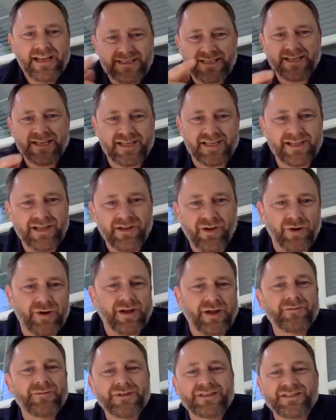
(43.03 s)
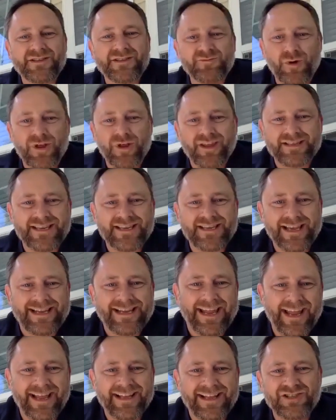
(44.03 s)
Cecily Yoakum is with us
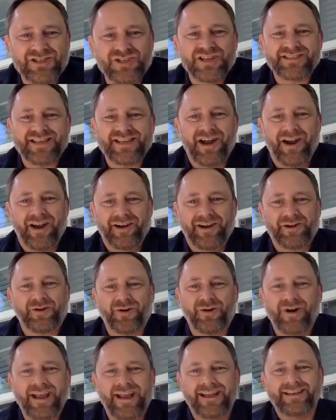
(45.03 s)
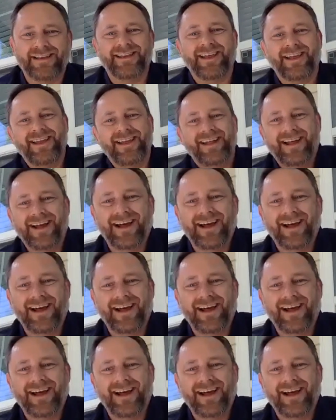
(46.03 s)
again. She's our grand